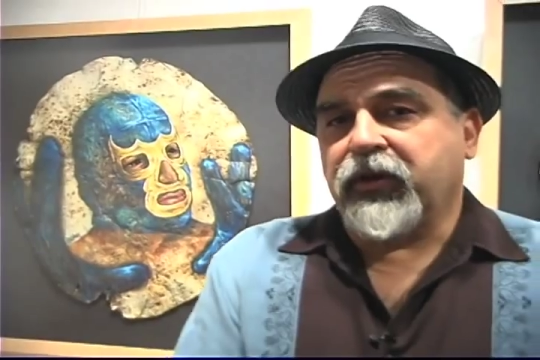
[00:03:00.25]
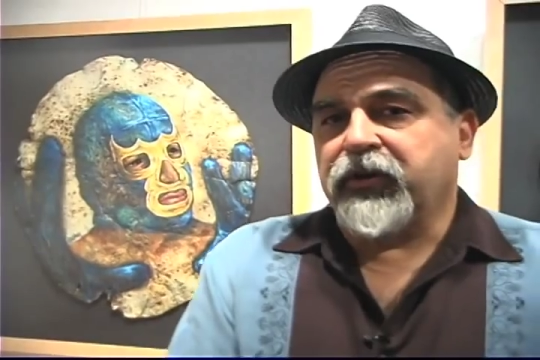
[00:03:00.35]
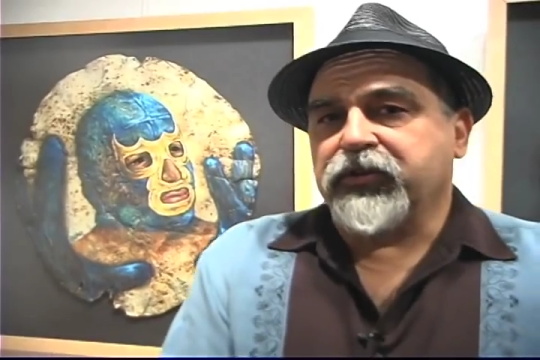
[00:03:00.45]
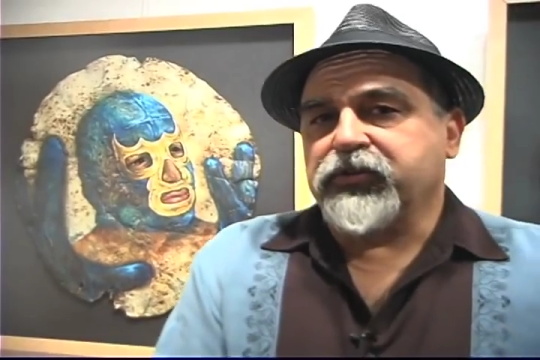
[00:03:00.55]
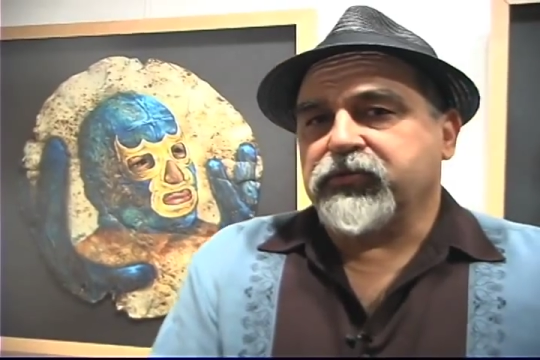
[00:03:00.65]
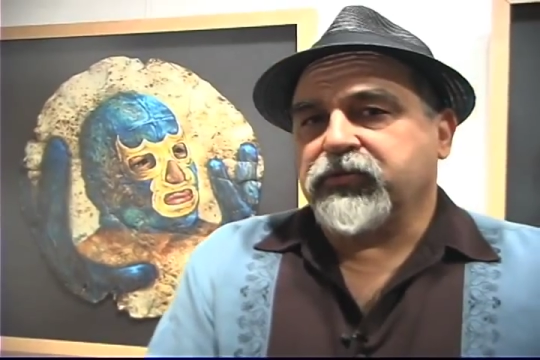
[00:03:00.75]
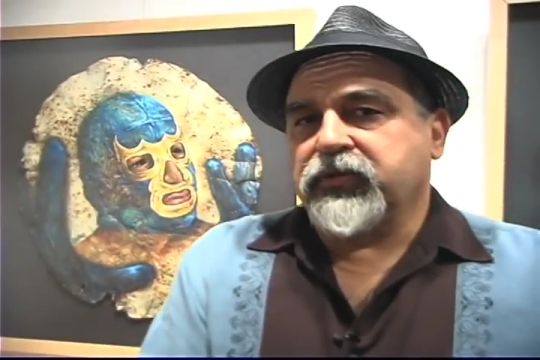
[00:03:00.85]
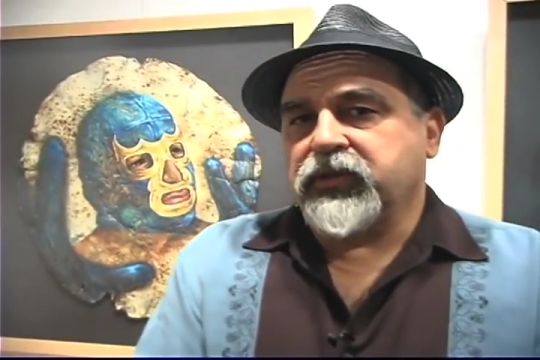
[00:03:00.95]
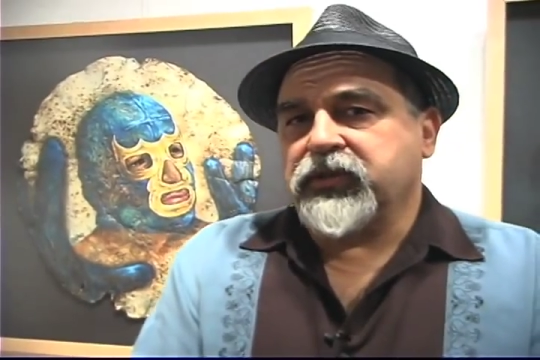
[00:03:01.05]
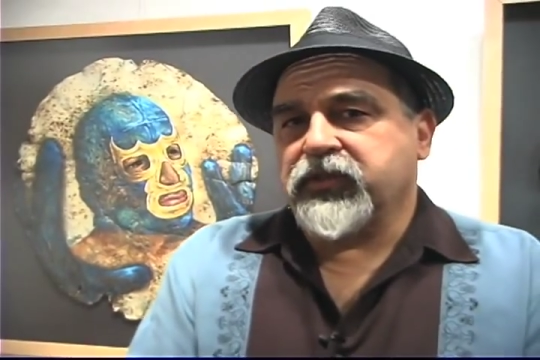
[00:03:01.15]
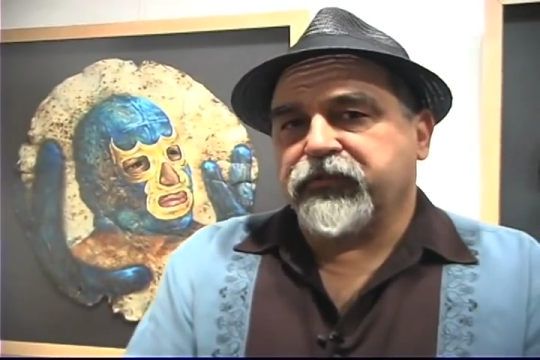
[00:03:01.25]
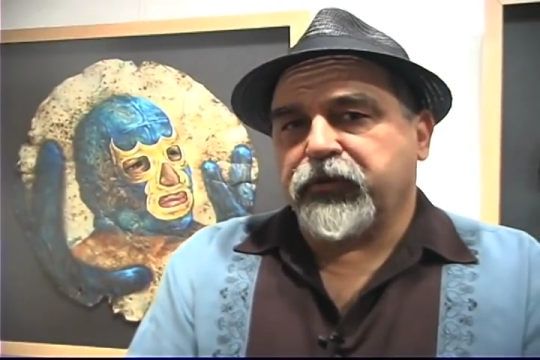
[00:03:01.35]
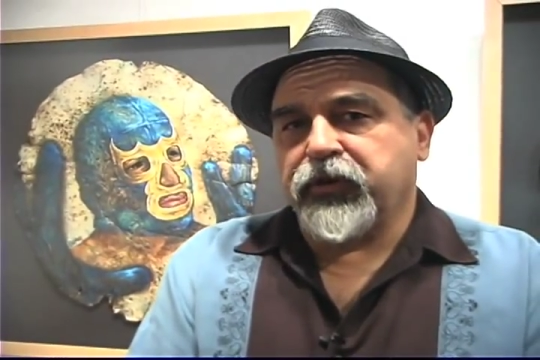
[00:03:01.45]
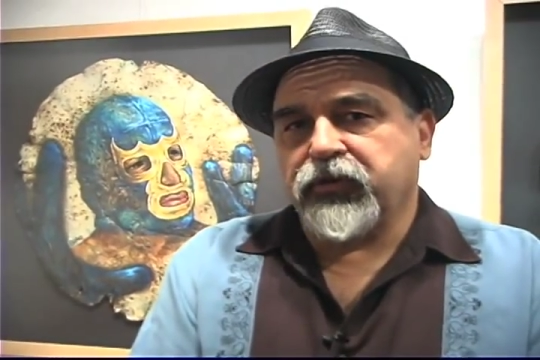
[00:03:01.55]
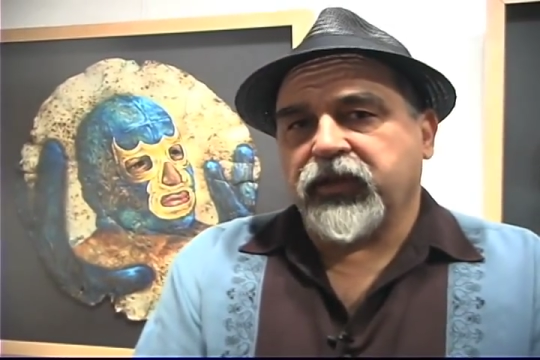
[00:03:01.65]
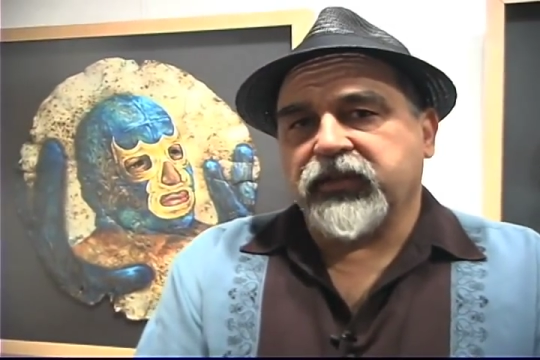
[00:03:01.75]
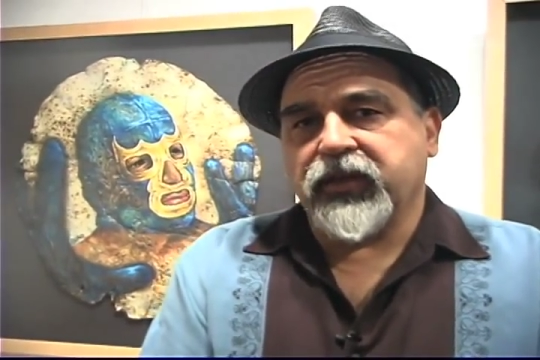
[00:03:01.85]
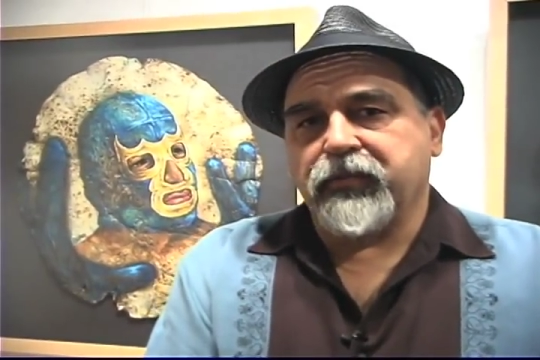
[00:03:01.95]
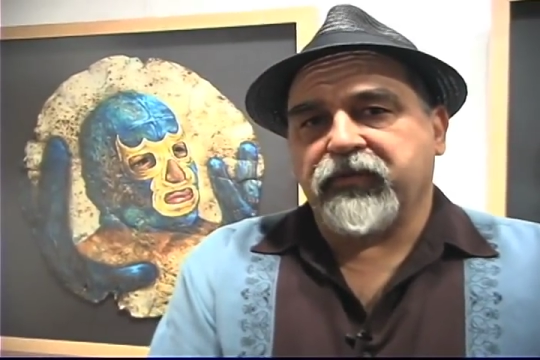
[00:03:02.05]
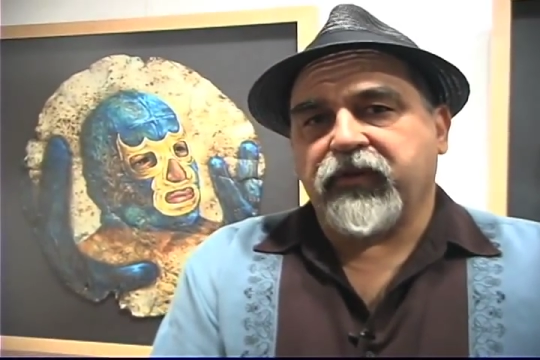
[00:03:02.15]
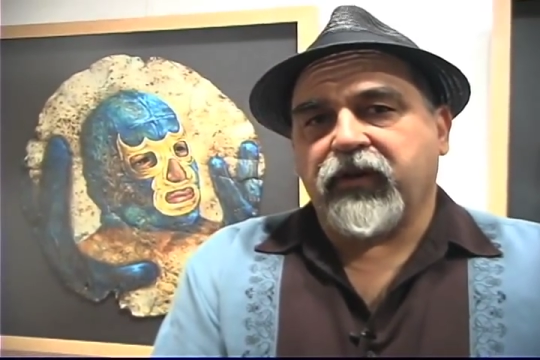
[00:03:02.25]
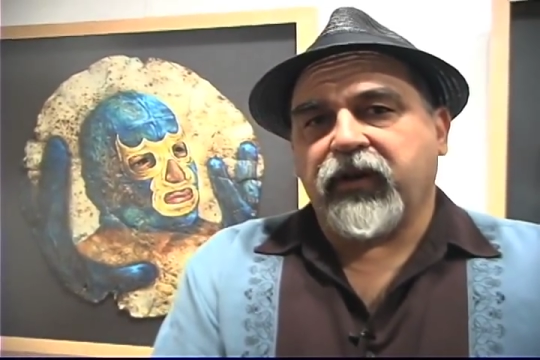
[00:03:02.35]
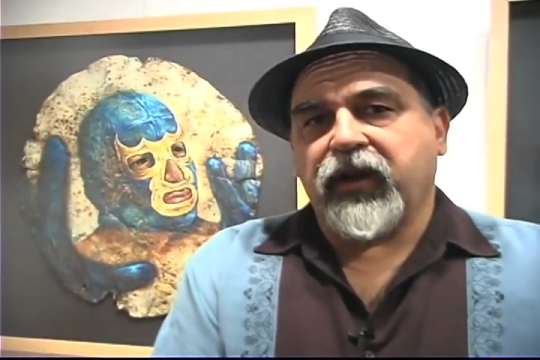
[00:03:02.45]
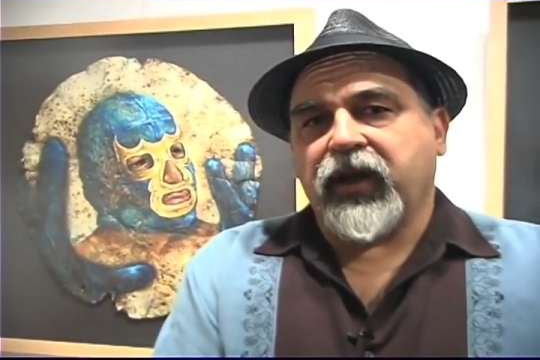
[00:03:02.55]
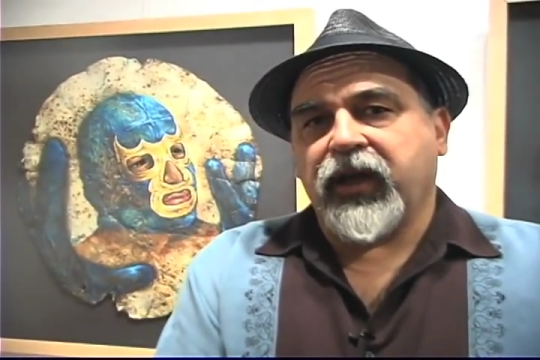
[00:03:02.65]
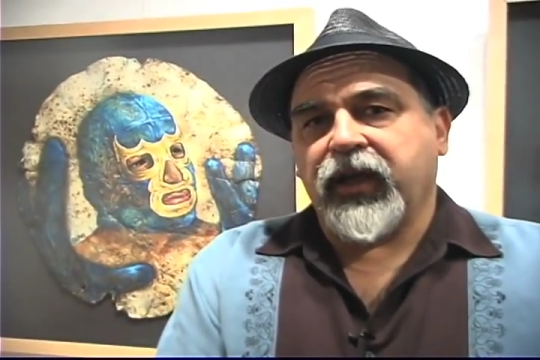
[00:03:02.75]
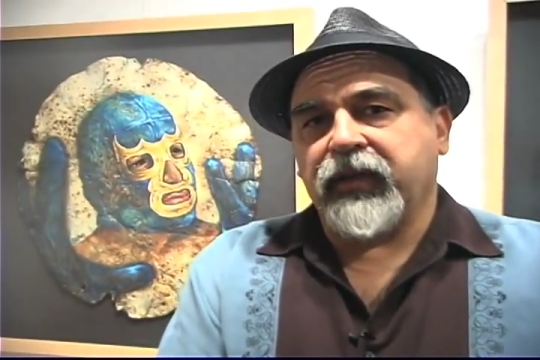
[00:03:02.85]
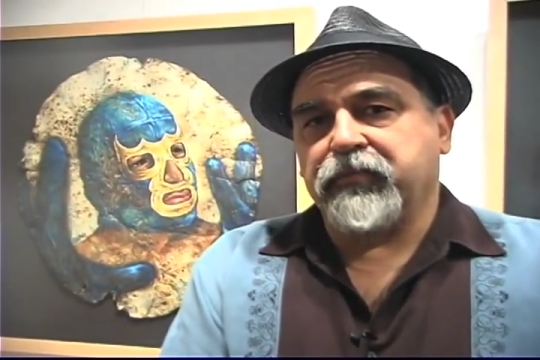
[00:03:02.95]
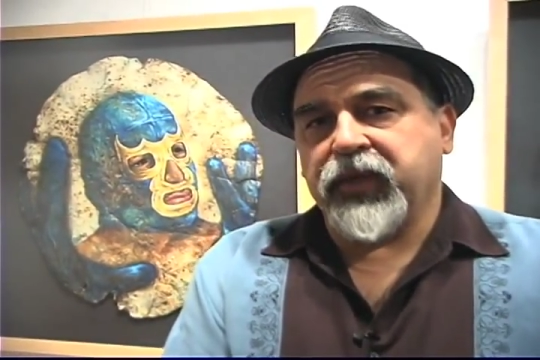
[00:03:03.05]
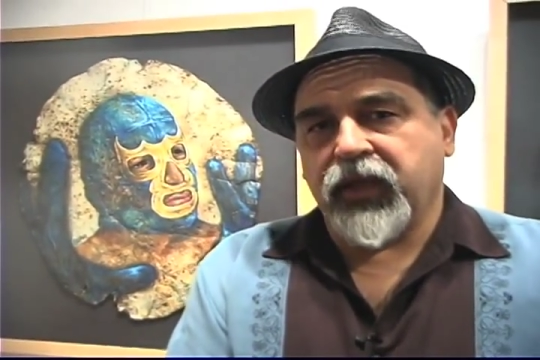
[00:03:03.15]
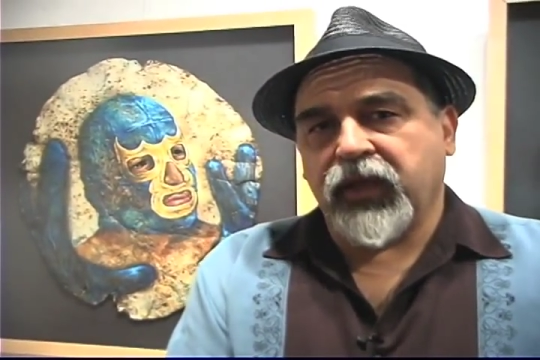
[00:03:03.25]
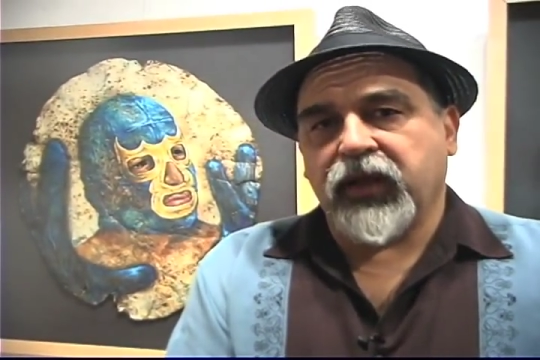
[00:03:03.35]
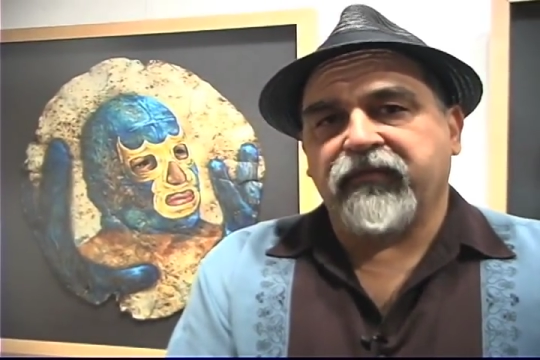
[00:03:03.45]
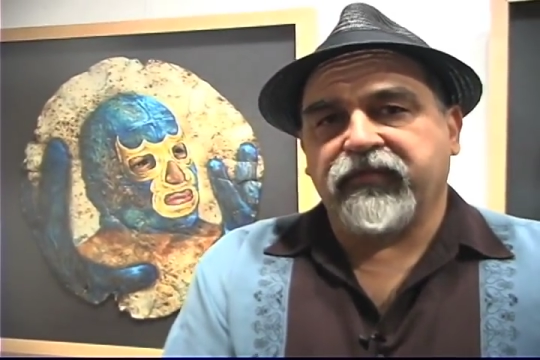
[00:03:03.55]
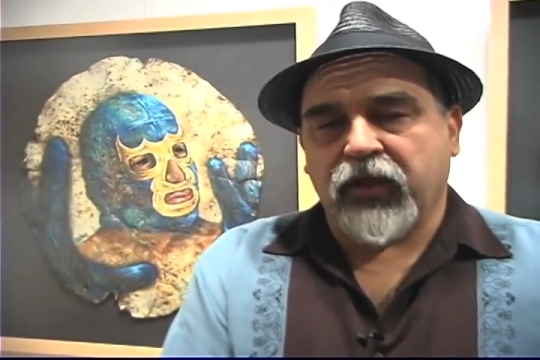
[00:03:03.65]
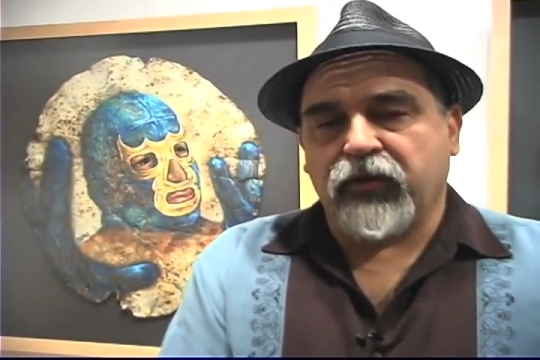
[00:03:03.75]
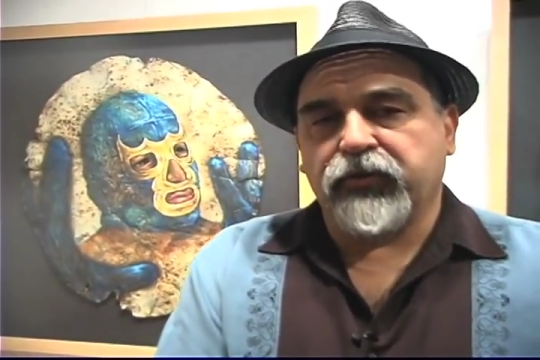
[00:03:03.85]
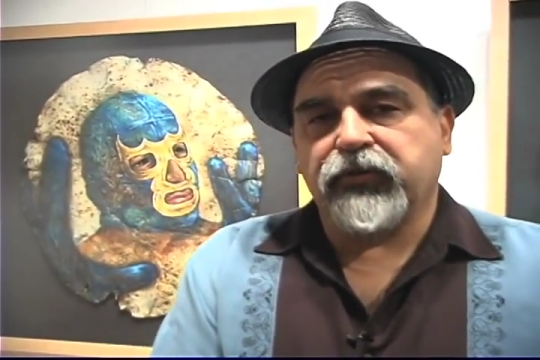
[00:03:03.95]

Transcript: artist who does a very unique type of art. I paint on flour